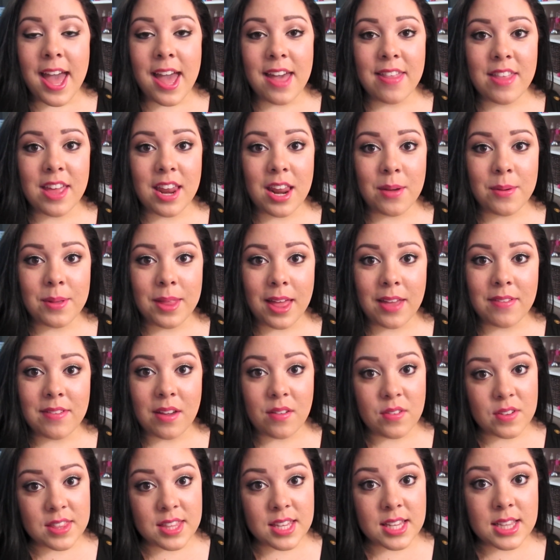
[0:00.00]
and then I will have
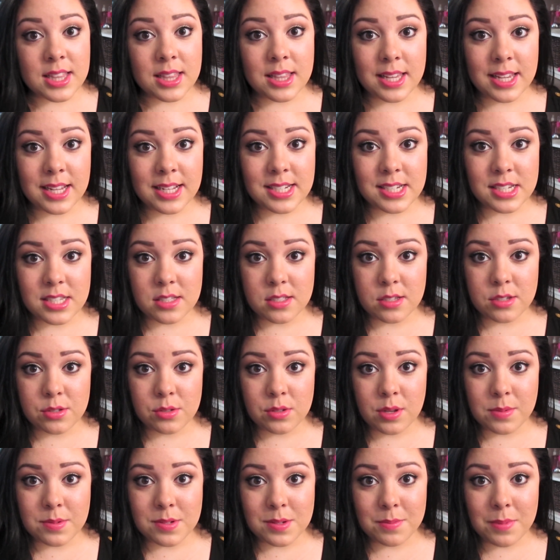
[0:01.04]
everything linked in the
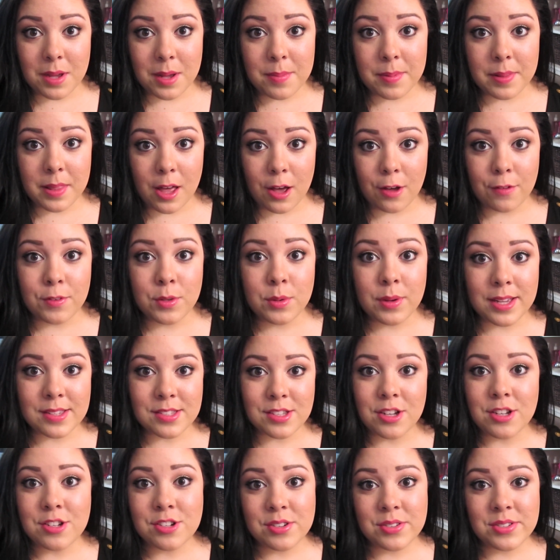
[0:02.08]
description bar below if you
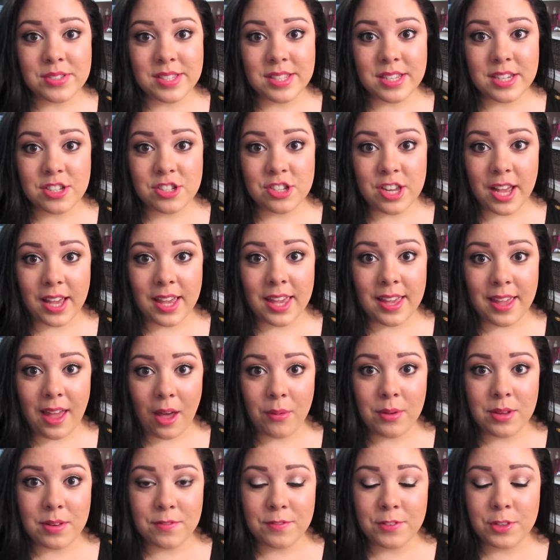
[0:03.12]
guys are interested in checking
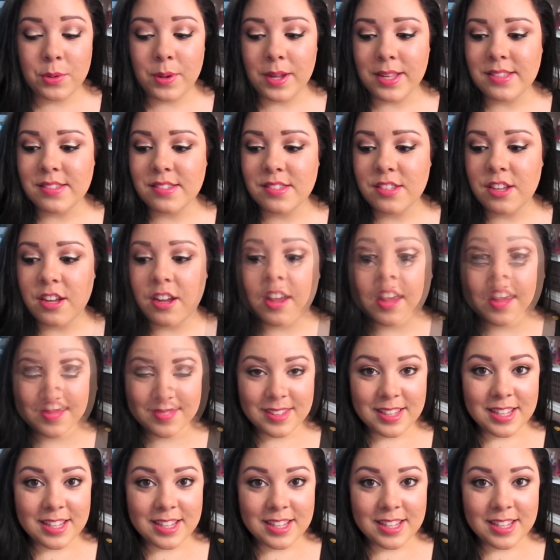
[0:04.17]
out Influenster.